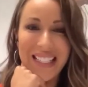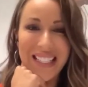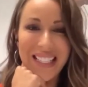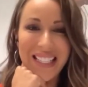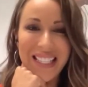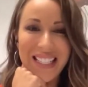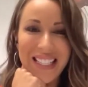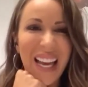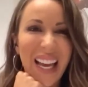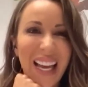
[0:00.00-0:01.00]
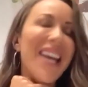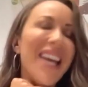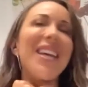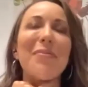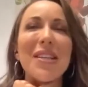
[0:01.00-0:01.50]
And just
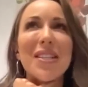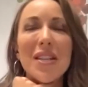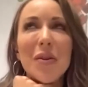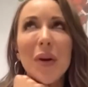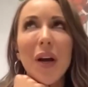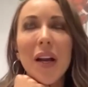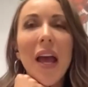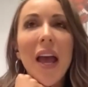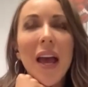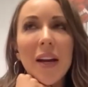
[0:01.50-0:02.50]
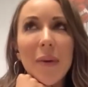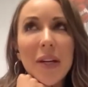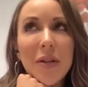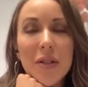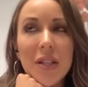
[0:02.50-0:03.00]
keep continuing on. And
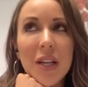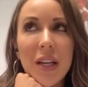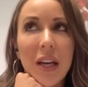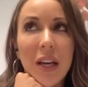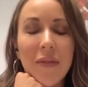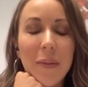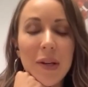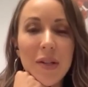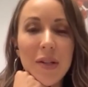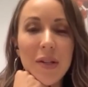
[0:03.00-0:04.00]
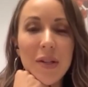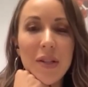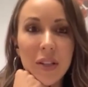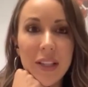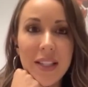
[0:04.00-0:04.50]
if I'm understanding
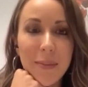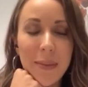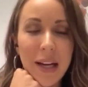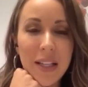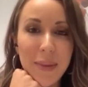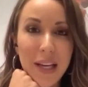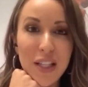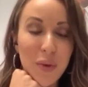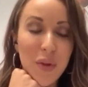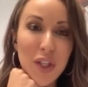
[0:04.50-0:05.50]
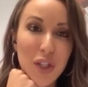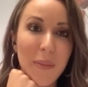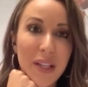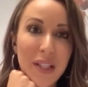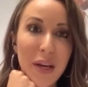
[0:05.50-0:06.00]
correctly, it's like back to my smoothie
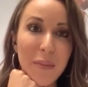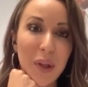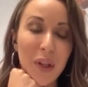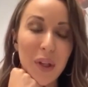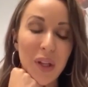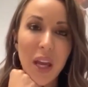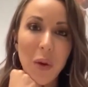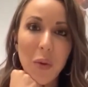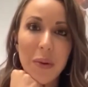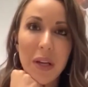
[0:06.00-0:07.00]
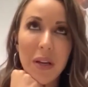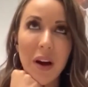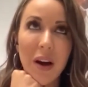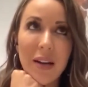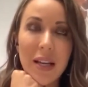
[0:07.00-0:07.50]
shop example. It would be
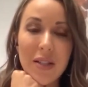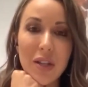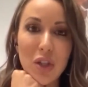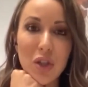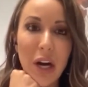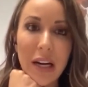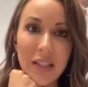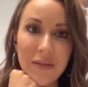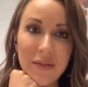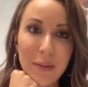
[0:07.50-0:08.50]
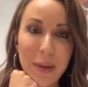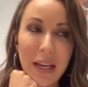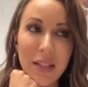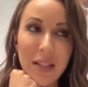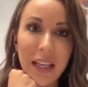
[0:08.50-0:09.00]
not as attractive to the
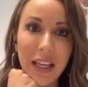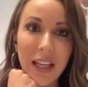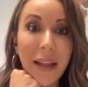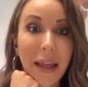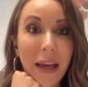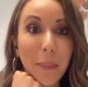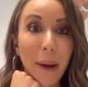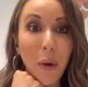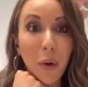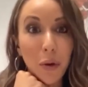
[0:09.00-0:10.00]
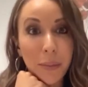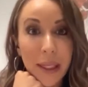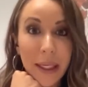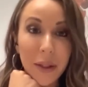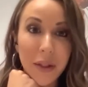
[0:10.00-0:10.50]
bank to get like my old
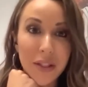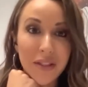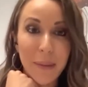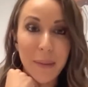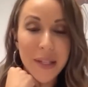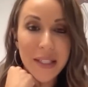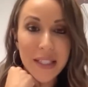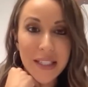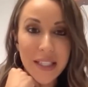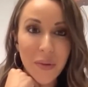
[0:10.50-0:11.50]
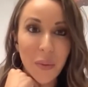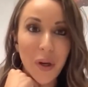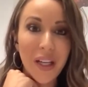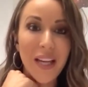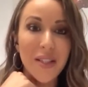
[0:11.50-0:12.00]
blenders if my business didn't
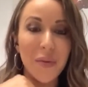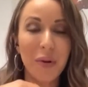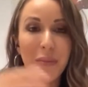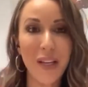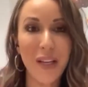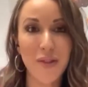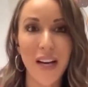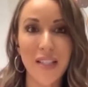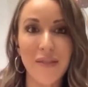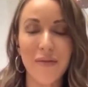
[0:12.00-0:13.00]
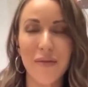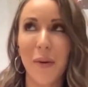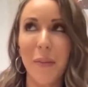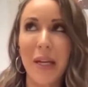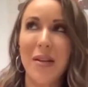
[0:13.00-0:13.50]
work as it would be attractive
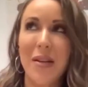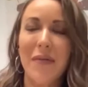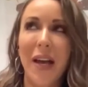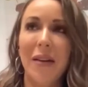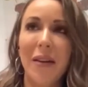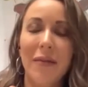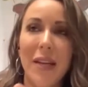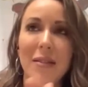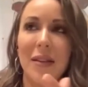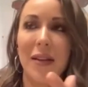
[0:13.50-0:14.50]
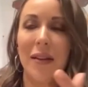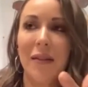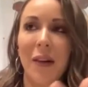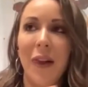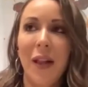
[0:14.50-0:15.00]
for me if I had invested in